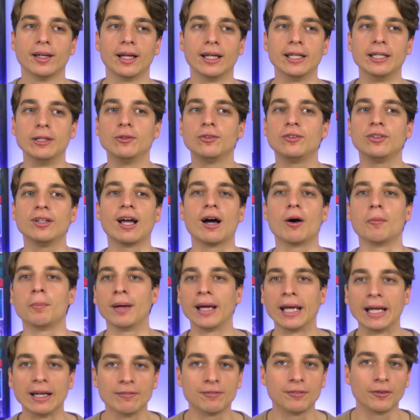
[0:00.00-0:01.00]
and you see how
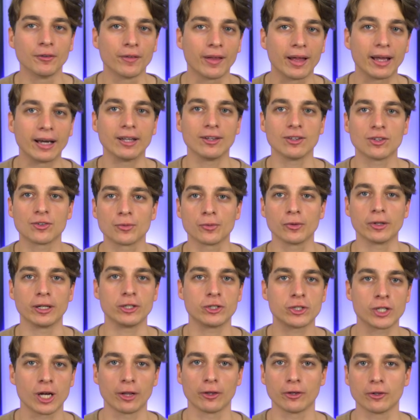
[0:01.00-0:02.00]
painful that is for
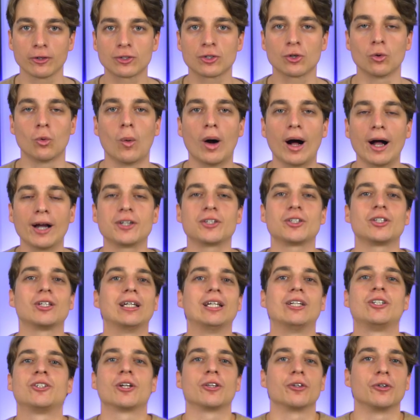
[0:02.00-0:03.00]
each other to watch
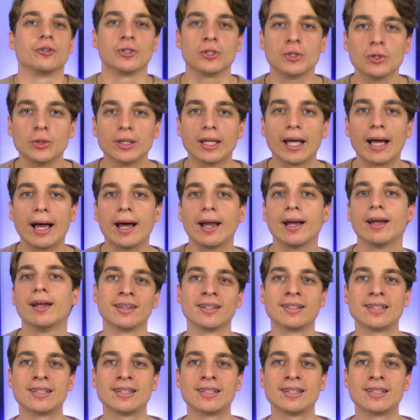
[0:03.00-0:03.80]
each other do that.